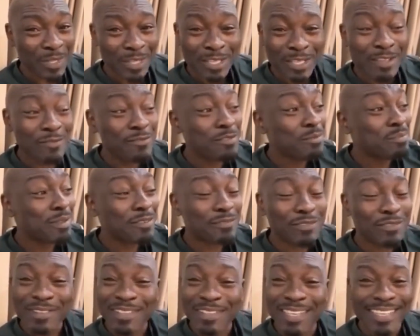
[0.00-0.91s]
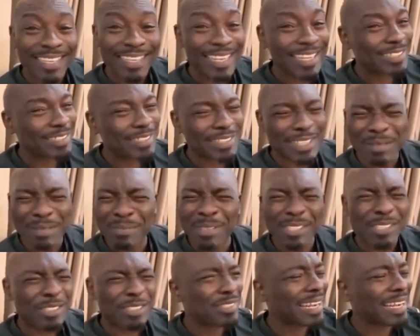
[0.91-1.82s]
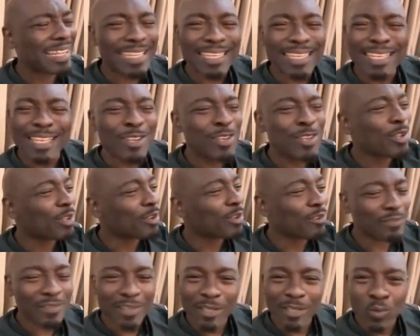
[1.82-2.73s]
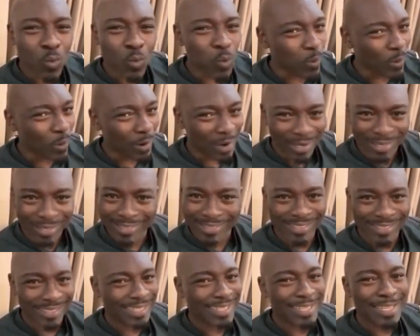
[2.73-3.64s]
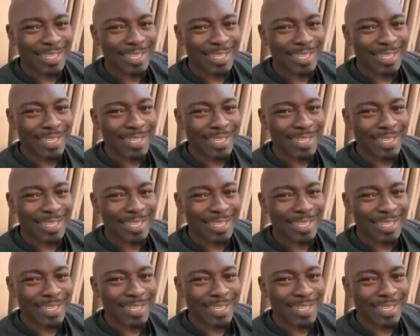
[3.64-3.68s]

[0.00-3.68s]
Even before the election, they've been trying. None of it worked.